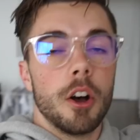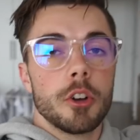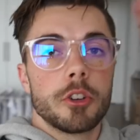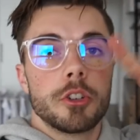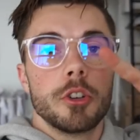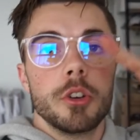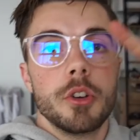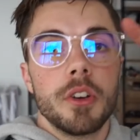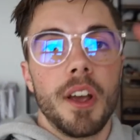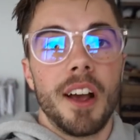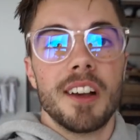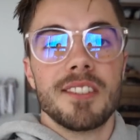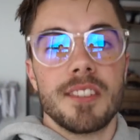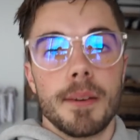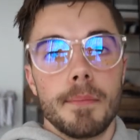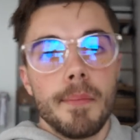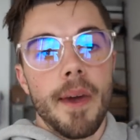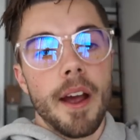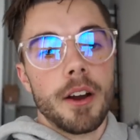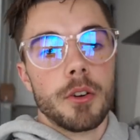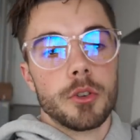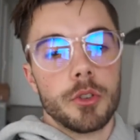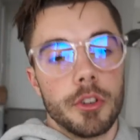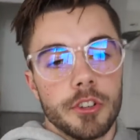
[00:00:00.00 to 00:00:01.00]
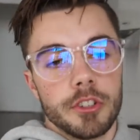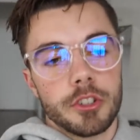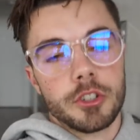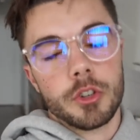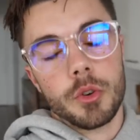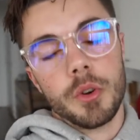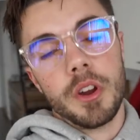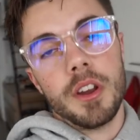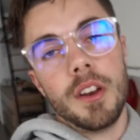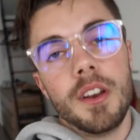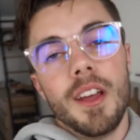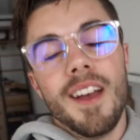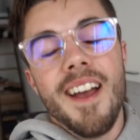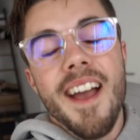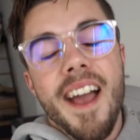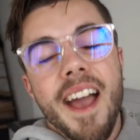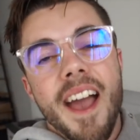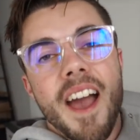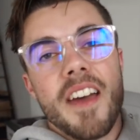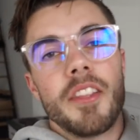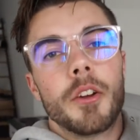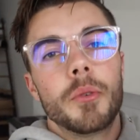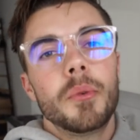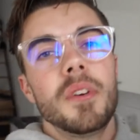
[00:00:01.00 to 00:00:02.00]
I'll show you guys the macros on the screen.
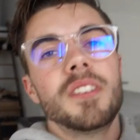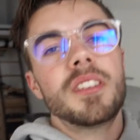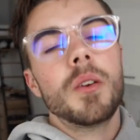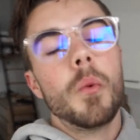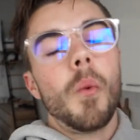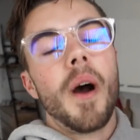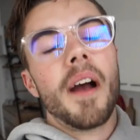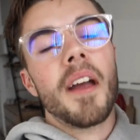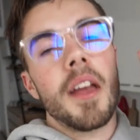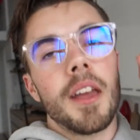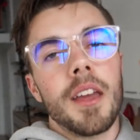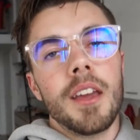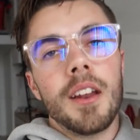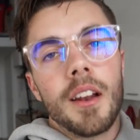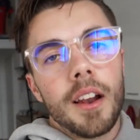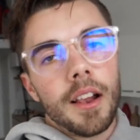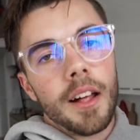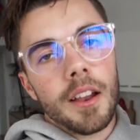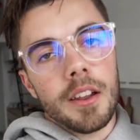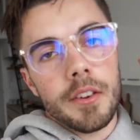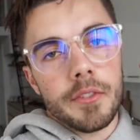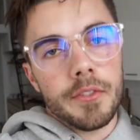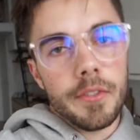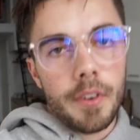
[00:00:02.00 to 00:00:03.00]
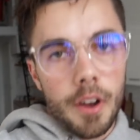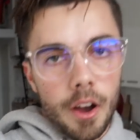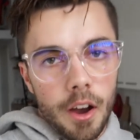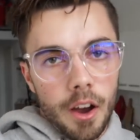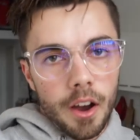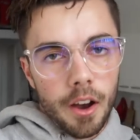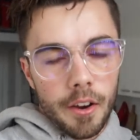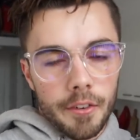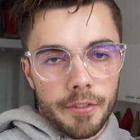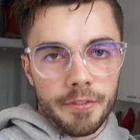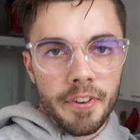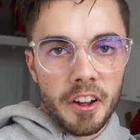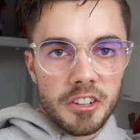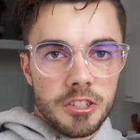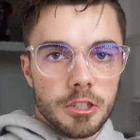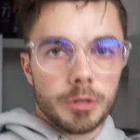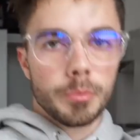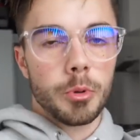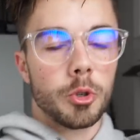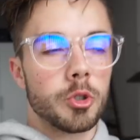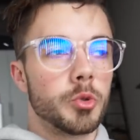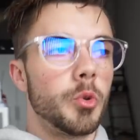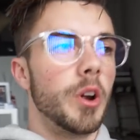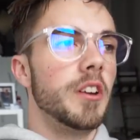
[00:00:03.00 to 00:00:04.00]
And the reason why I eat a lot of uh,
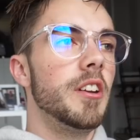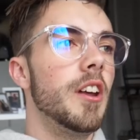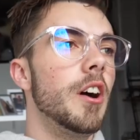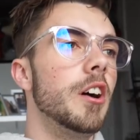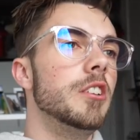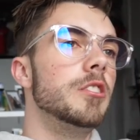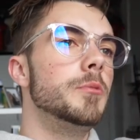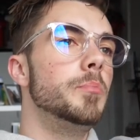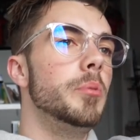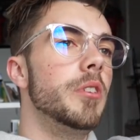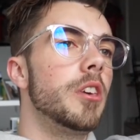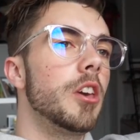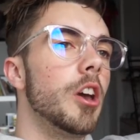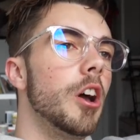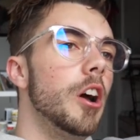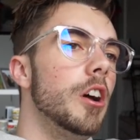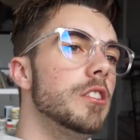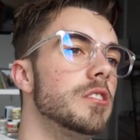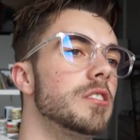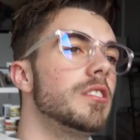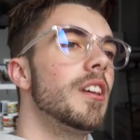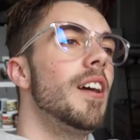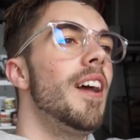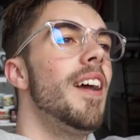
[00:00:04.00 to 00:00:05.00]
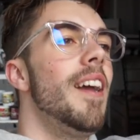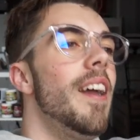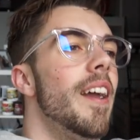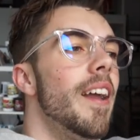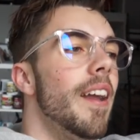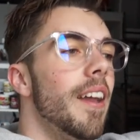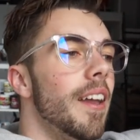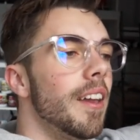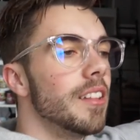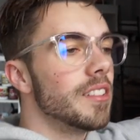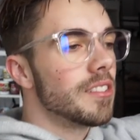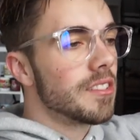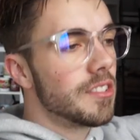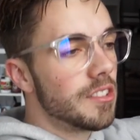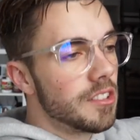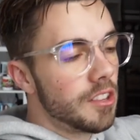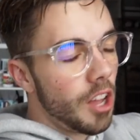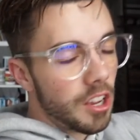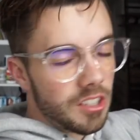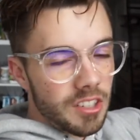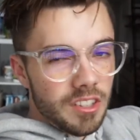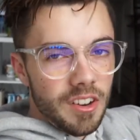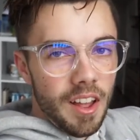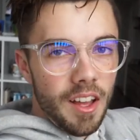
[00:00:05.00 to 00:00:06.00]
vegetables right now is because it
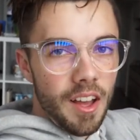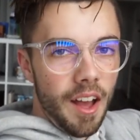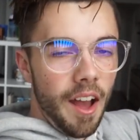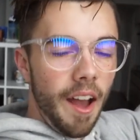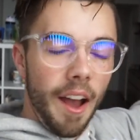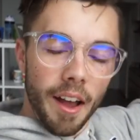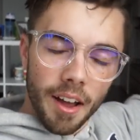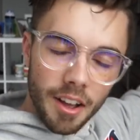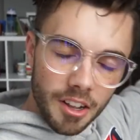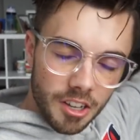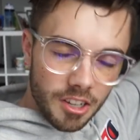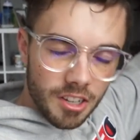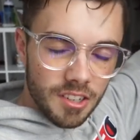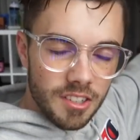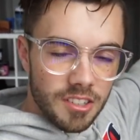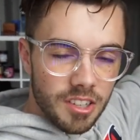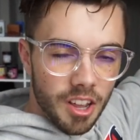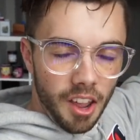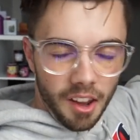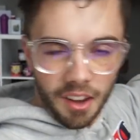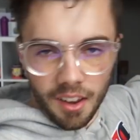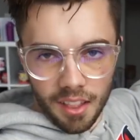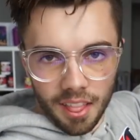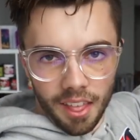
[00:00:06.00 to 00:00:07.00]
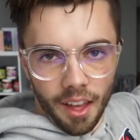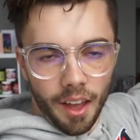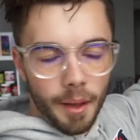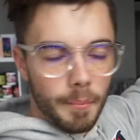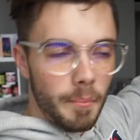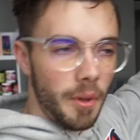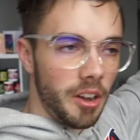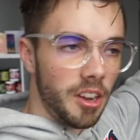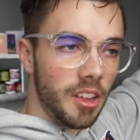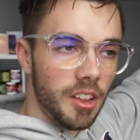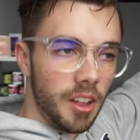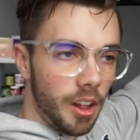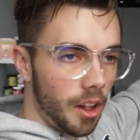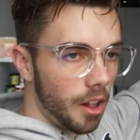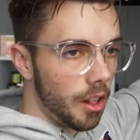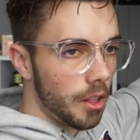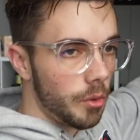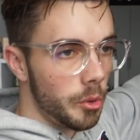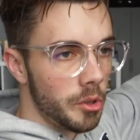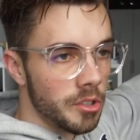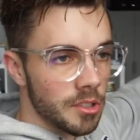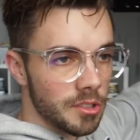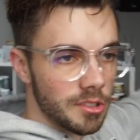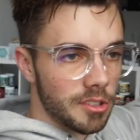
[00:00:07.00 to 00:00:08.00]
doesn't contain that many
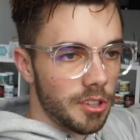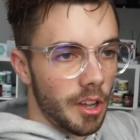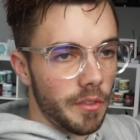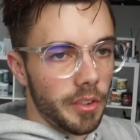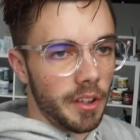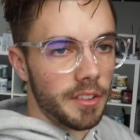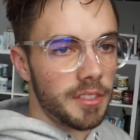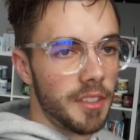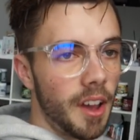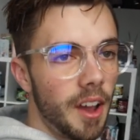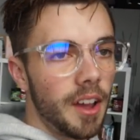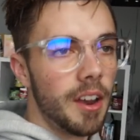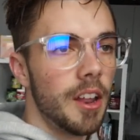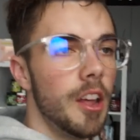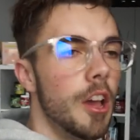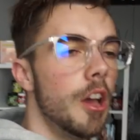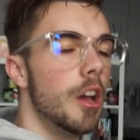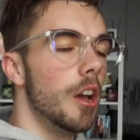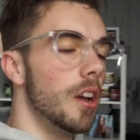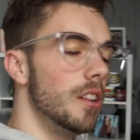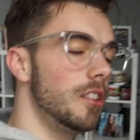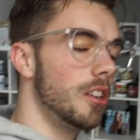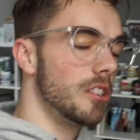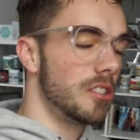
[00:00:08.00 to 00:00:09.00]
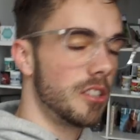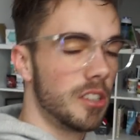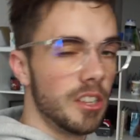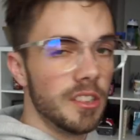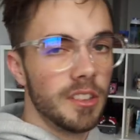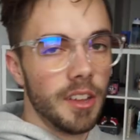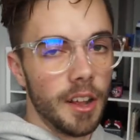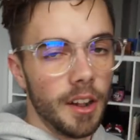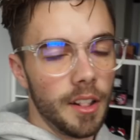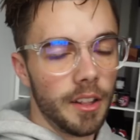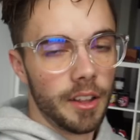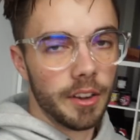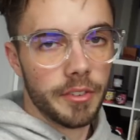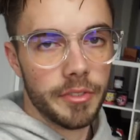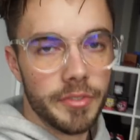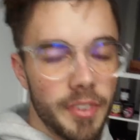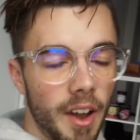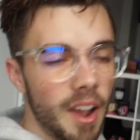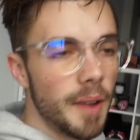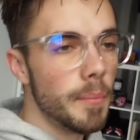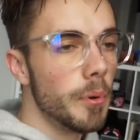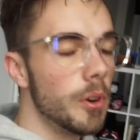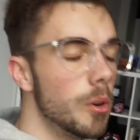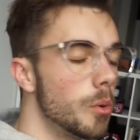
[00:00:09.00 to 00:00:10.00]
calories and stuff like that. It does contain a lot of
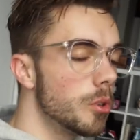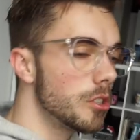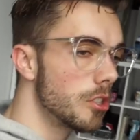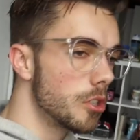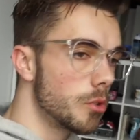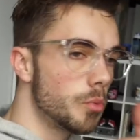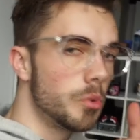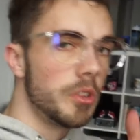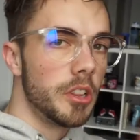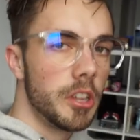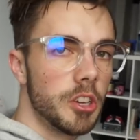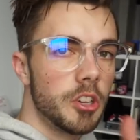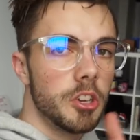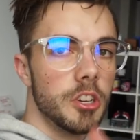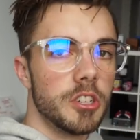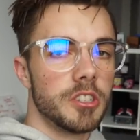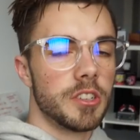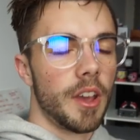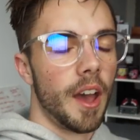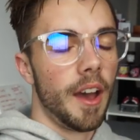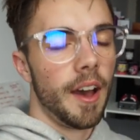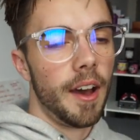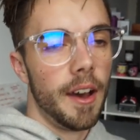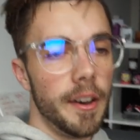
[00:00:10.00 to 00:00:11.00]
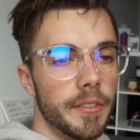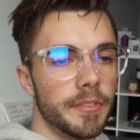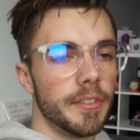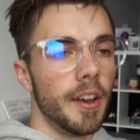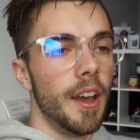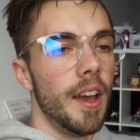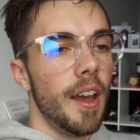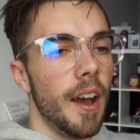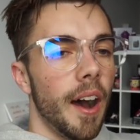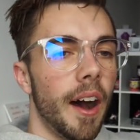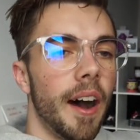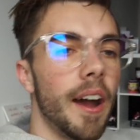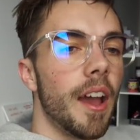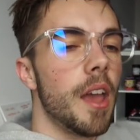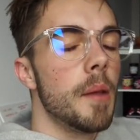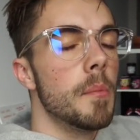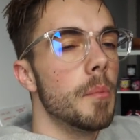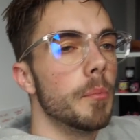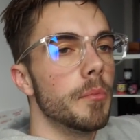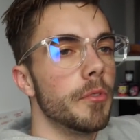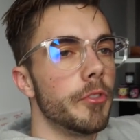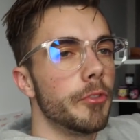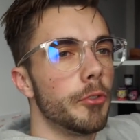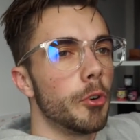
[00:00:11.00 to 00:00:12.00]
fiber, which is really good to have. I
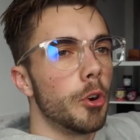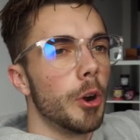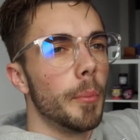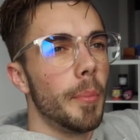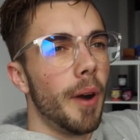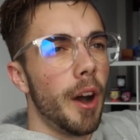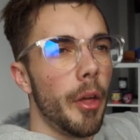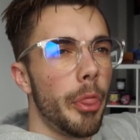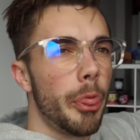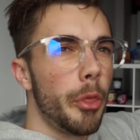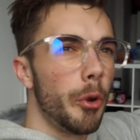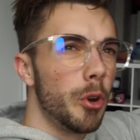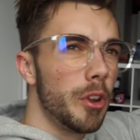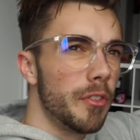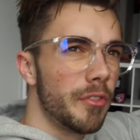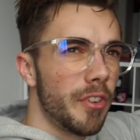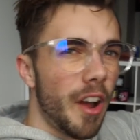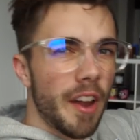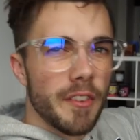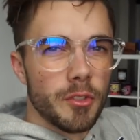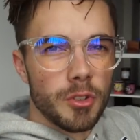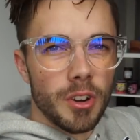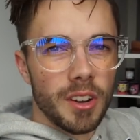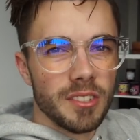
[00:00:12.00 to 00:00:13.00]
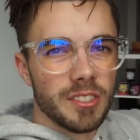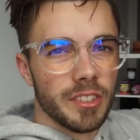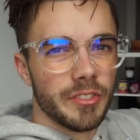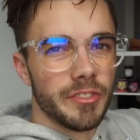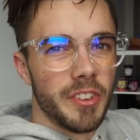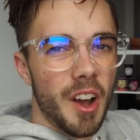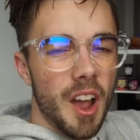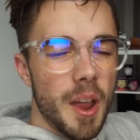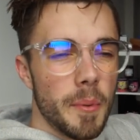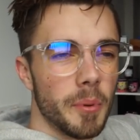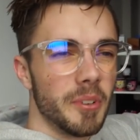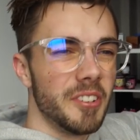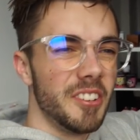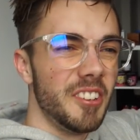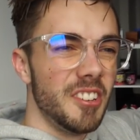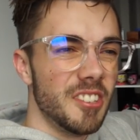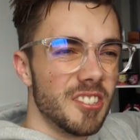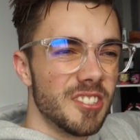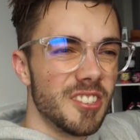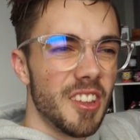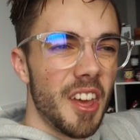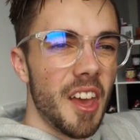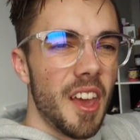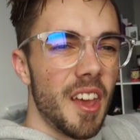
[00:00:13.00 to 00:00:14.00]
aim for about 35 grams of fiber
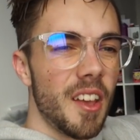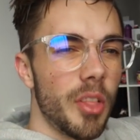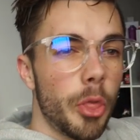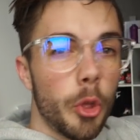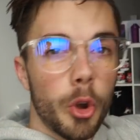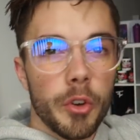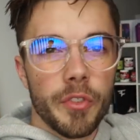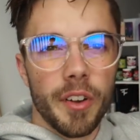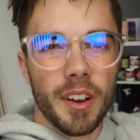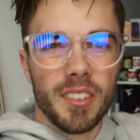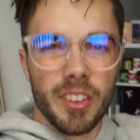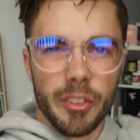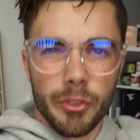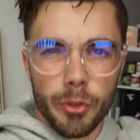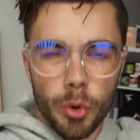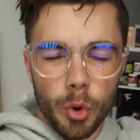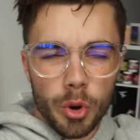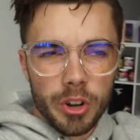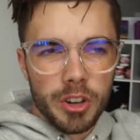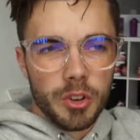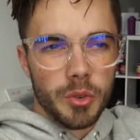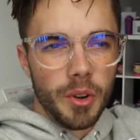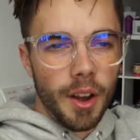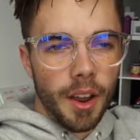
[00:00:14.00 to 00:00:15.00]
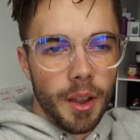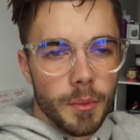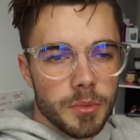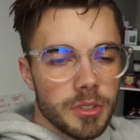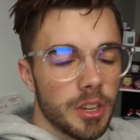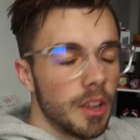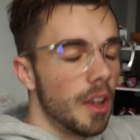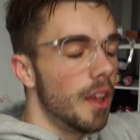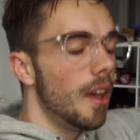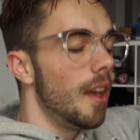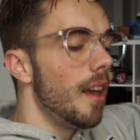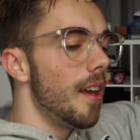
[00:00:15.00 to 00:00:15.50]
each day, 35 to 40 grams.